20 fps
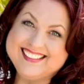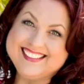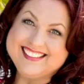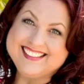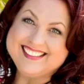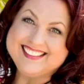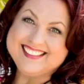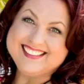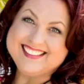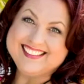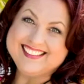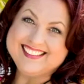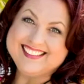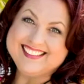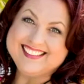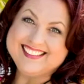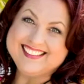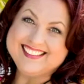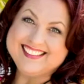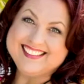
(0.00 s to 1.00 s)

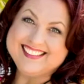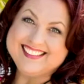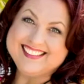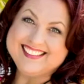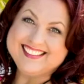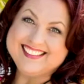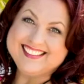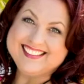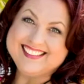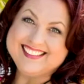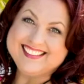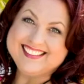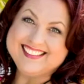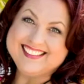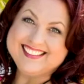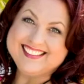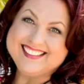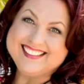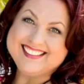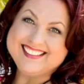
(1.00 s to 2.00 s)

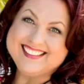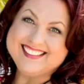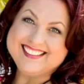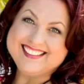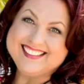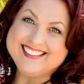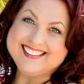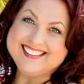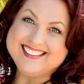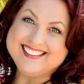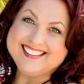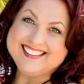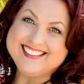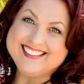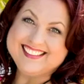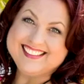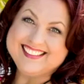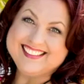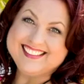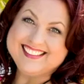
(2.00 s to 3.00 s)

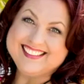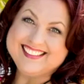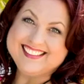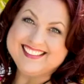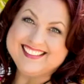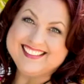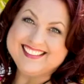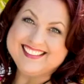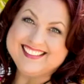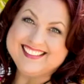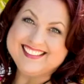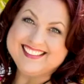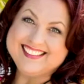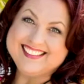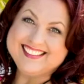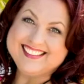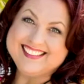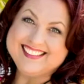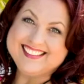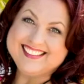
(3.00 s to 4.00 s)

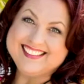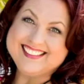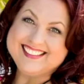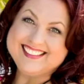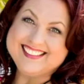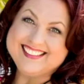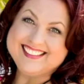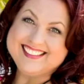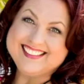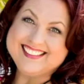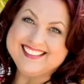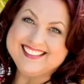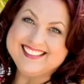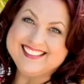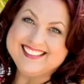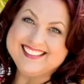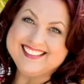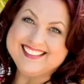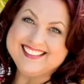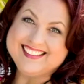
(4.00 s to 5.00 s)

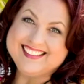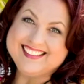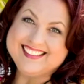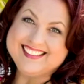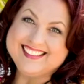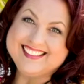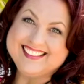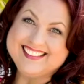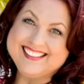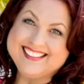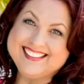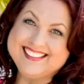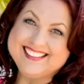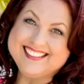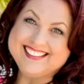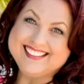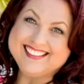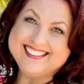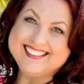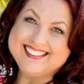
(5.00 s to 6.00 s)

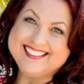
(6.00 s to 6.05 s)
(silent)